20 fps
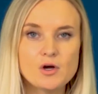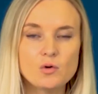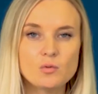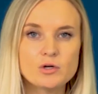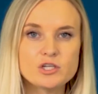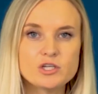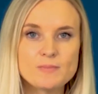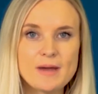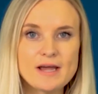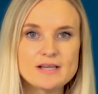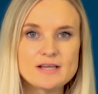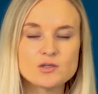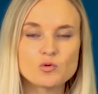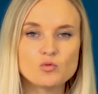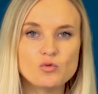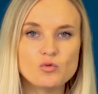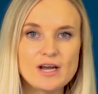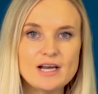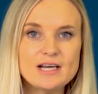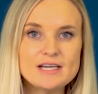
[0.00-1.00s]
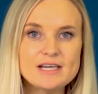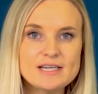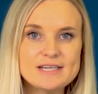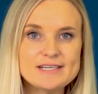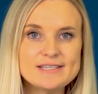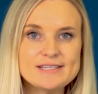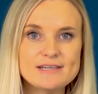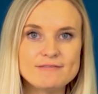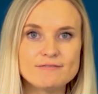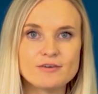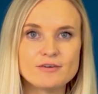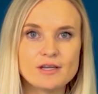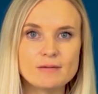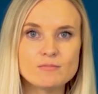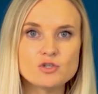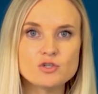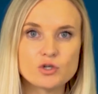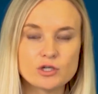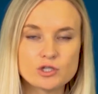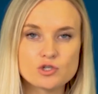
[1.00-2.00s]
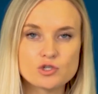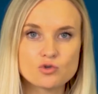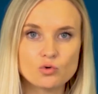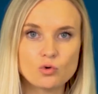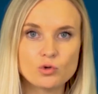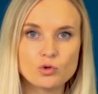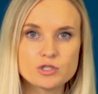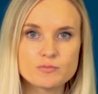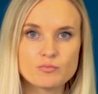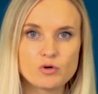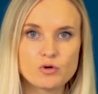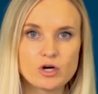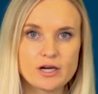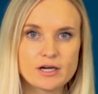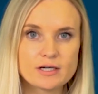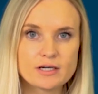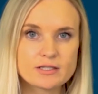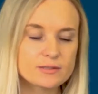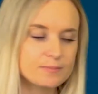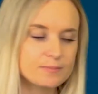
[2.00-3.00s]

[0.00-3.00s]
which makes it really easy for them to install this product.